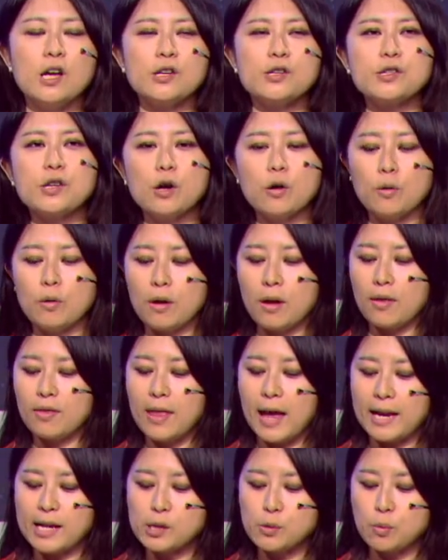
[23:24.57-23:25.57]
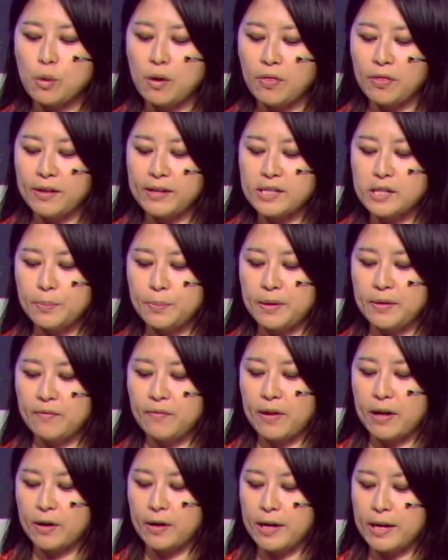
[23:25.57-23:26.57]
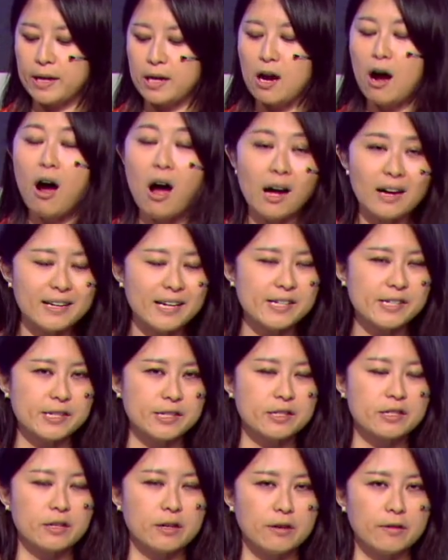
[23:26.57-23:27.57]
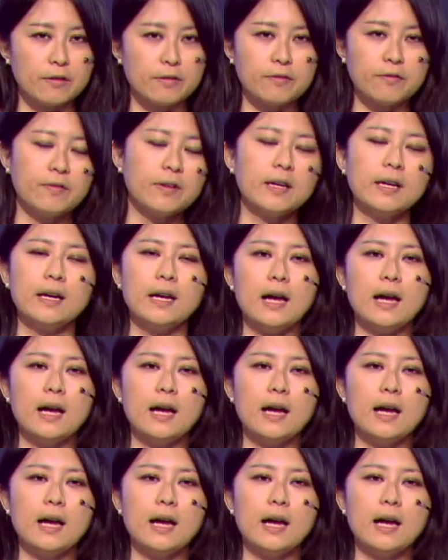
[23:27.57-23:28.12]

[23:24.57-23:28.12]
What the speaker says: So that is one thing to be very cognizant of